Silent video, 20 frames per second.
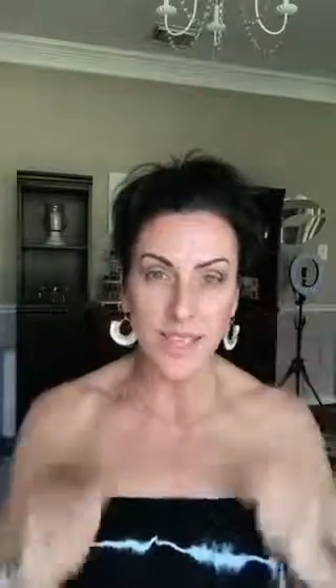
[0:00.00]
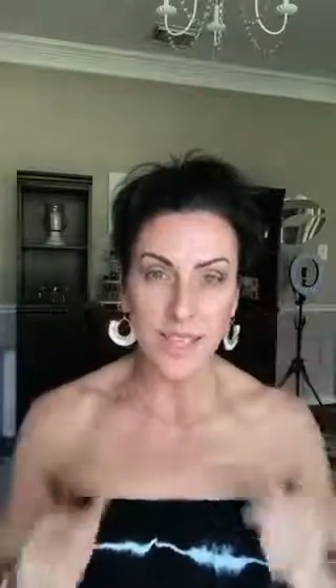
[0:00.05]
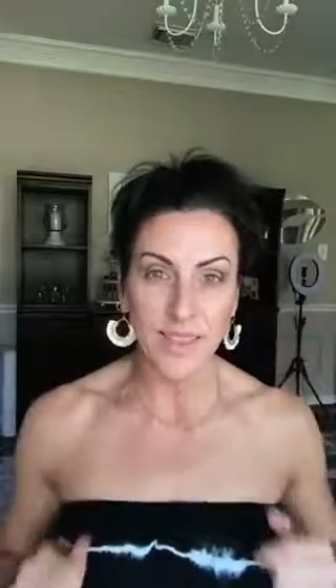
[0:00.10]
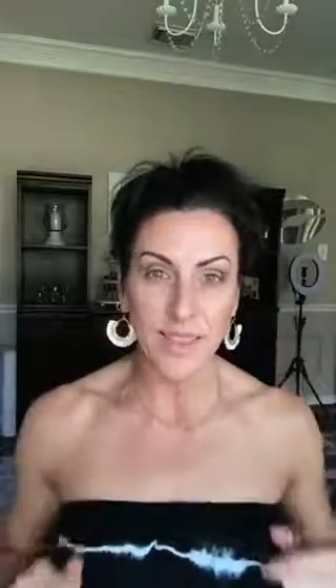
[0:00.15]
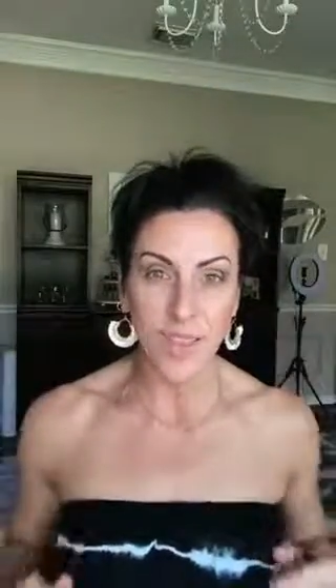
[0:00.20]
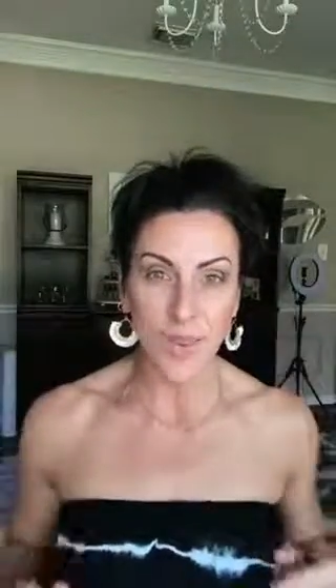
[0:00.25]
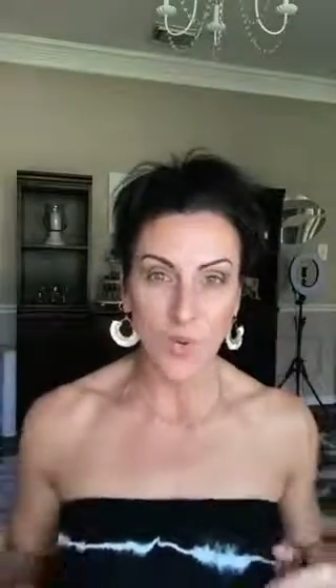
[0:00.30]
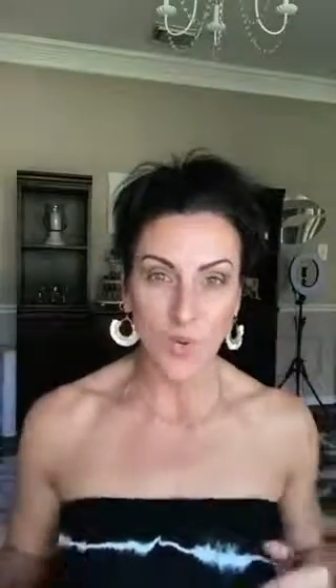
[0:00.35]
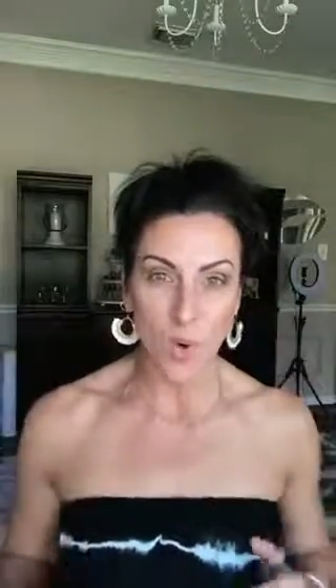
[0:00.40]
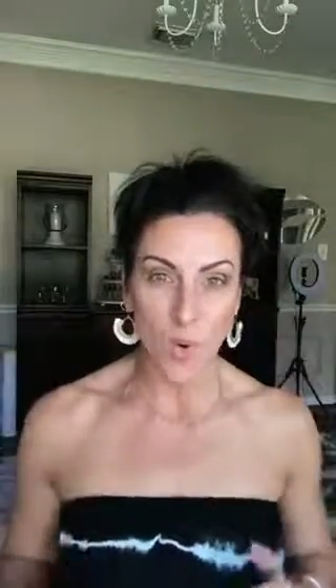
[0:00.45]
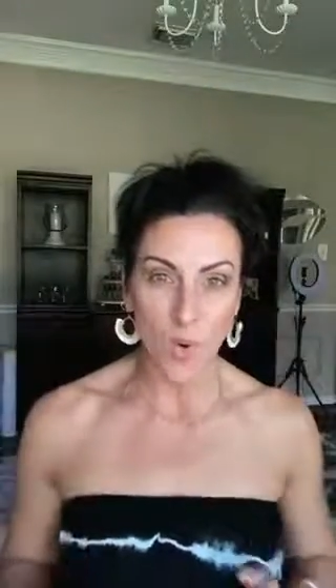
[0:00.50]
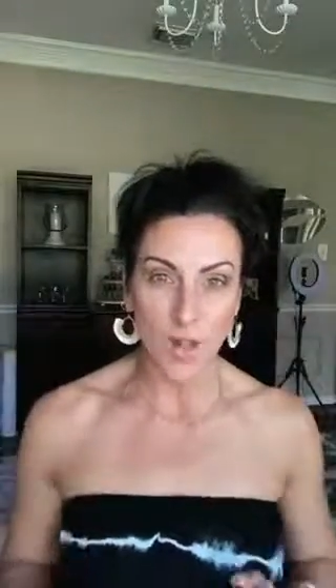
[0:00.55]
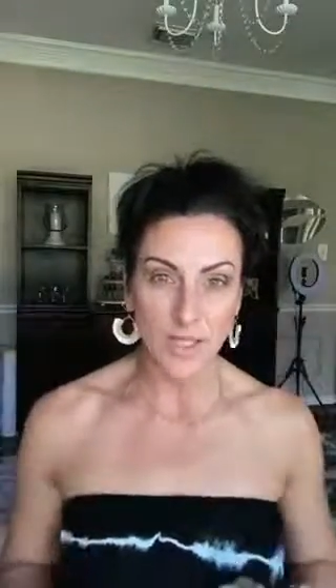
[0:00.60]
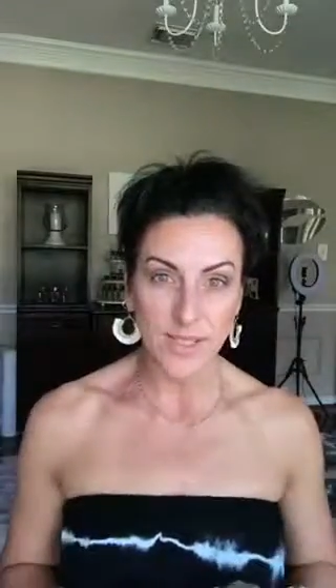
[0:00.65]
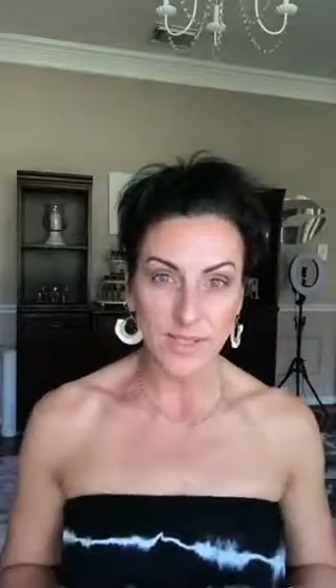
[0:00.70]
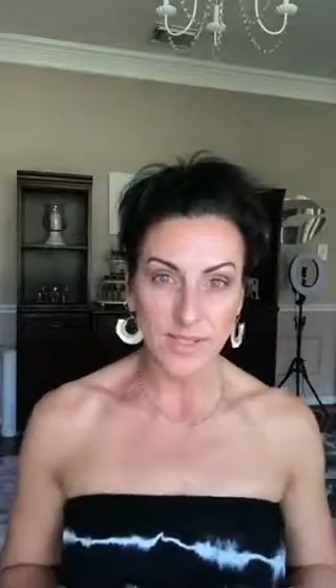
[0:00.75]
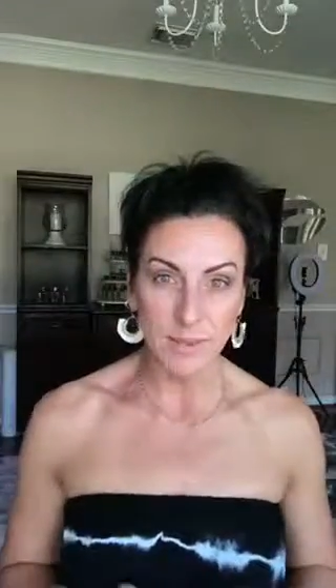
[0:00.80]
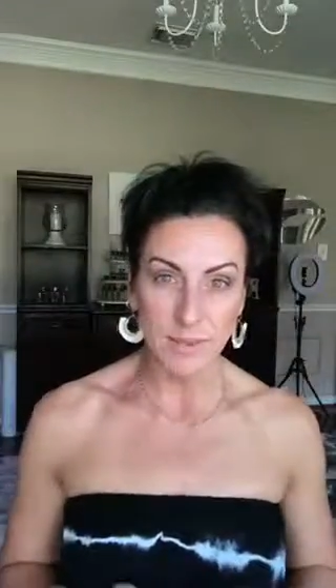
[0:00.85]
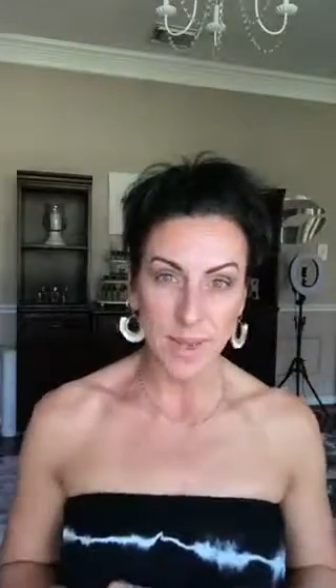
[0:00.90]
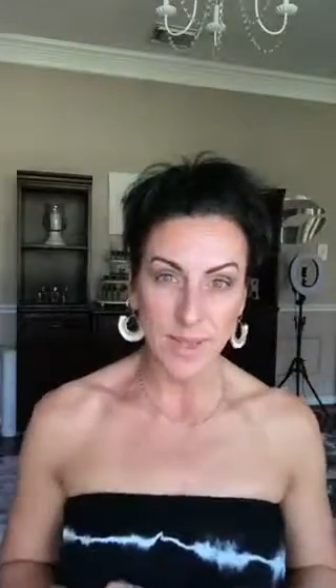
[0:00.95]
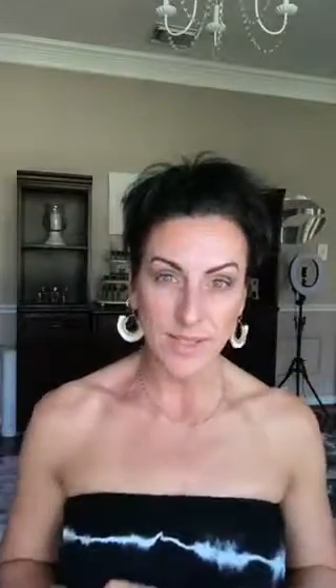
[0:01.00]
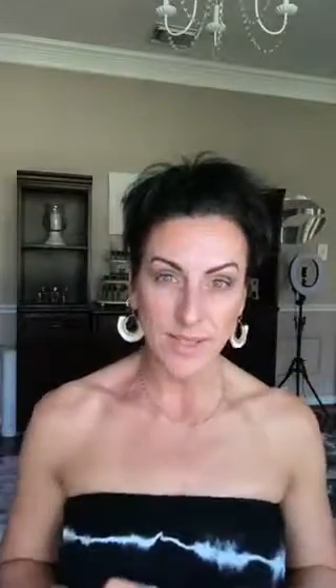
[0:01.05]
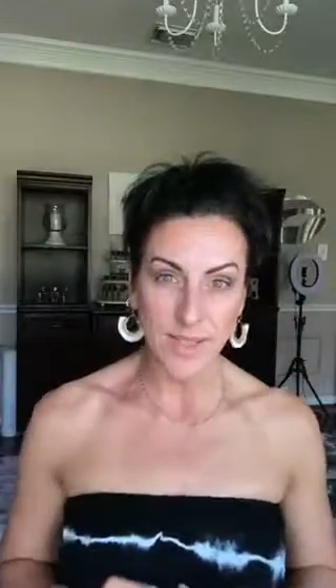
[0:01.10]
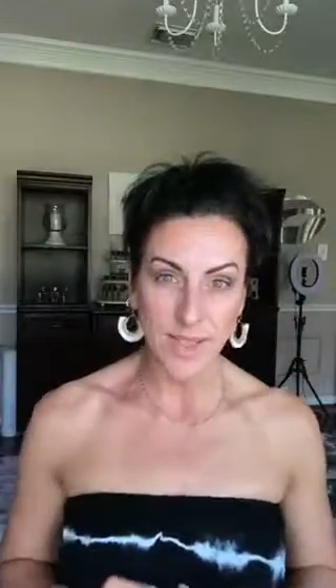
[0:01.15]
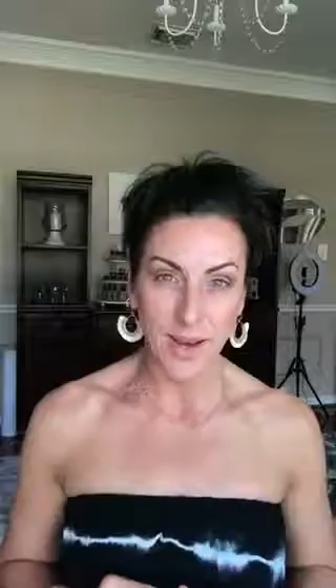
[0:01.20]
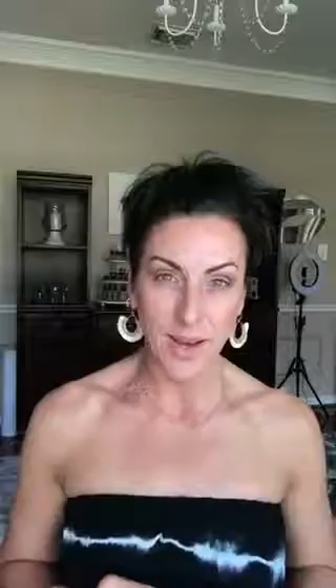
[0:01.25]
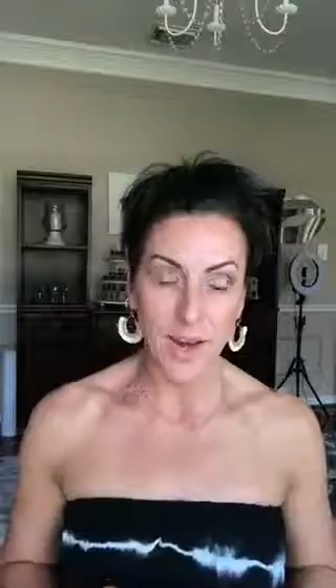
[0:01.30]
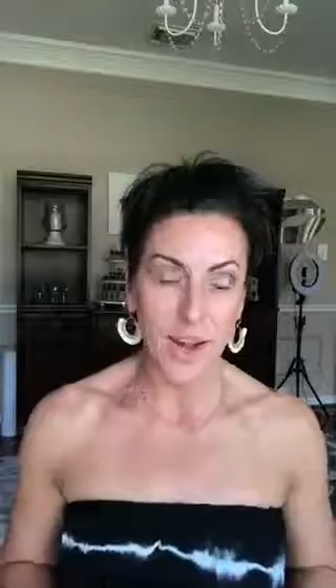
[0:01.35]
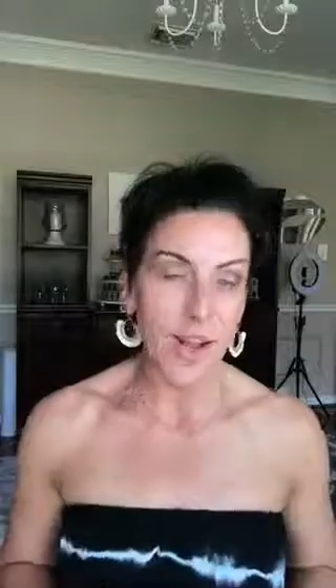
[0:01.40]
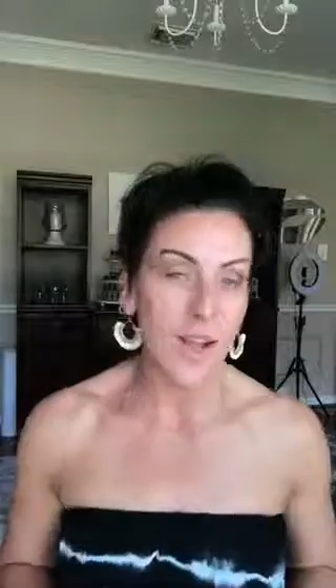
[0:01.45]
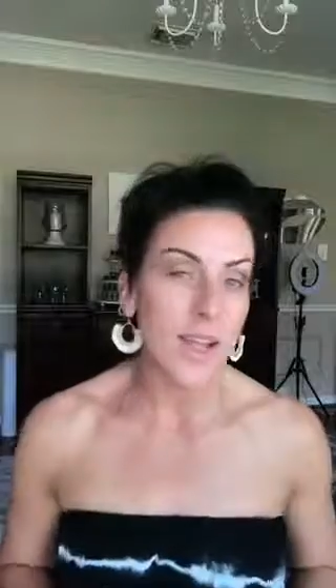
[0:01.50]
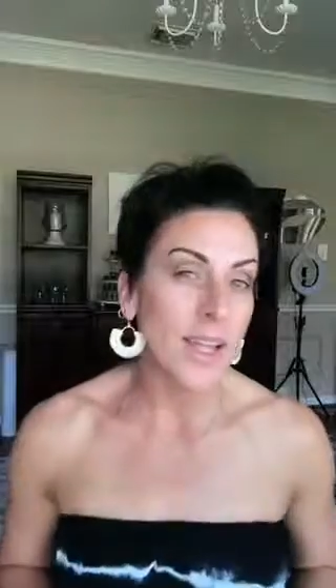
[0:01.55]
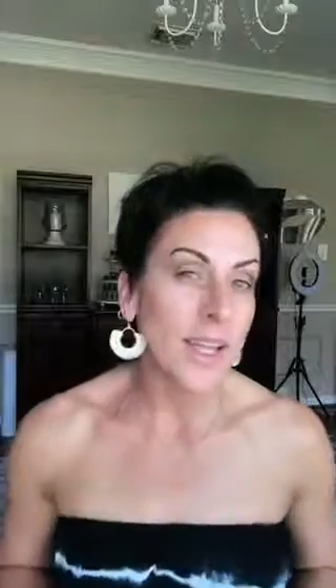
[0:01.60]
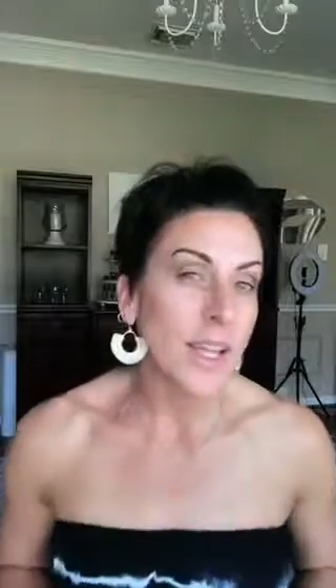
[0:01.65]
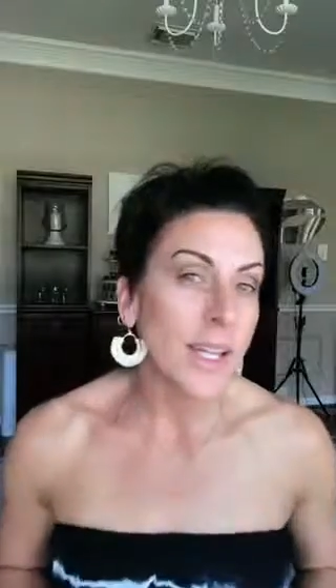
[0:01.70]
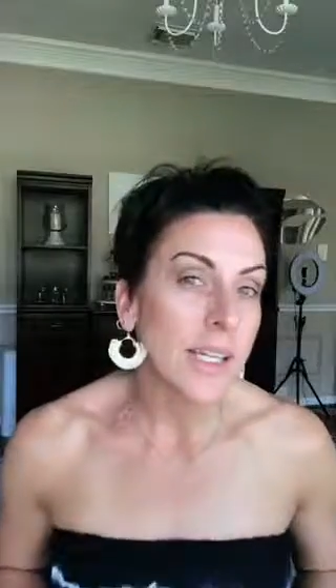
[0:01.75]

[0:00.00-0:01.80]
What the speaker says: and then throw on some mascara.